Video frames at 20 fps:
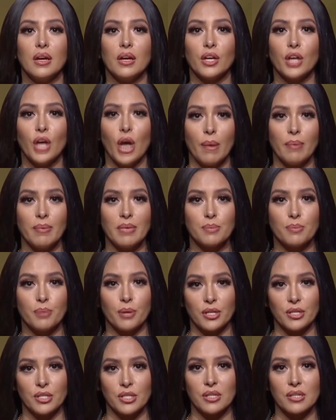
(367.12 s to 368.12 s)
Kobe's
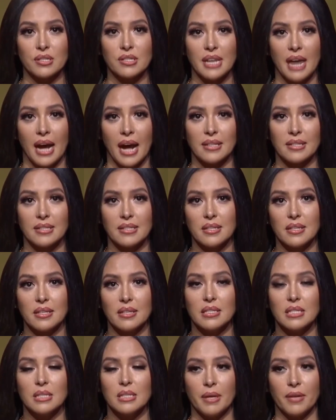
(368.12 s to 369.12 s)
personal stats
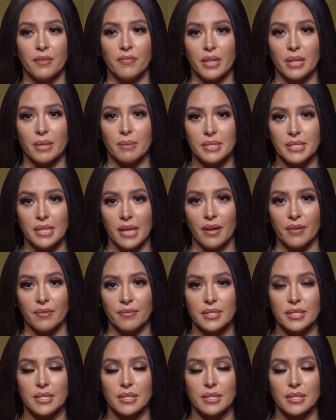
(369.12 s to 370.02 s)
speak for themselves.